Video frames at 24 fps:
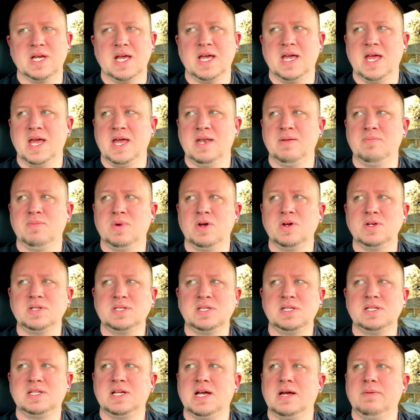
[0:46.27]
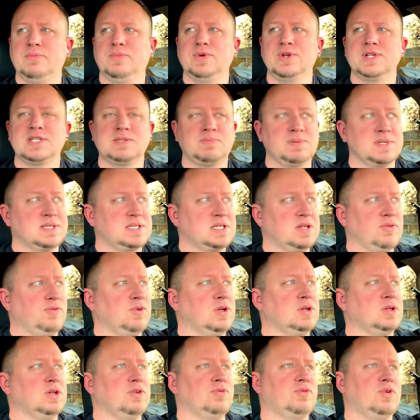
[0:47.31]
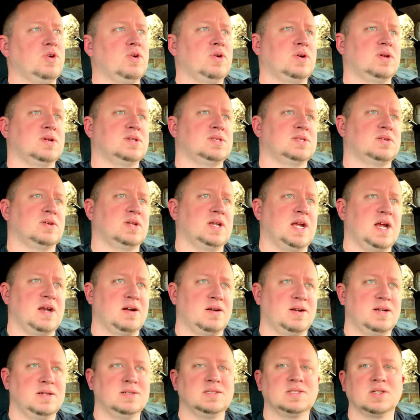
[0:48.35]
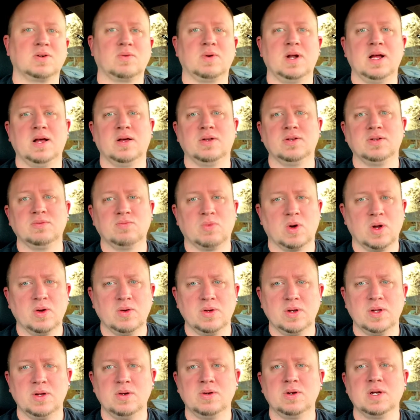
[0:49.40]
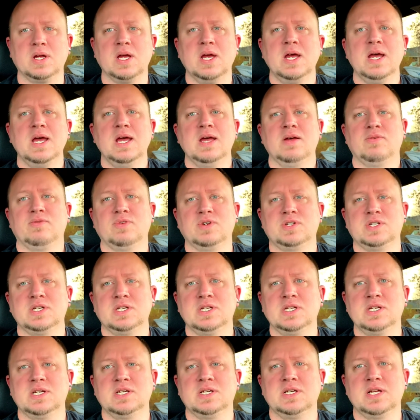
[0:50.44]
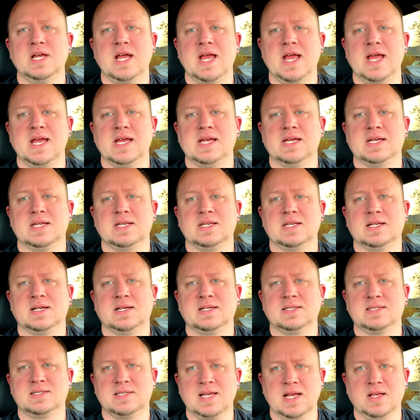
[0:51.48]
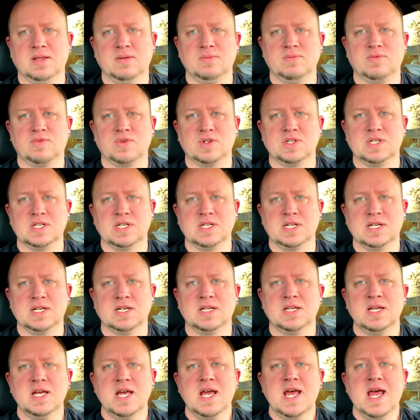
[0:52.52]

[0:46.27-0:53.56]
And most of the time, we specifically focus on areas around Roanoke, Virginia, and uh, Salem, Virginia.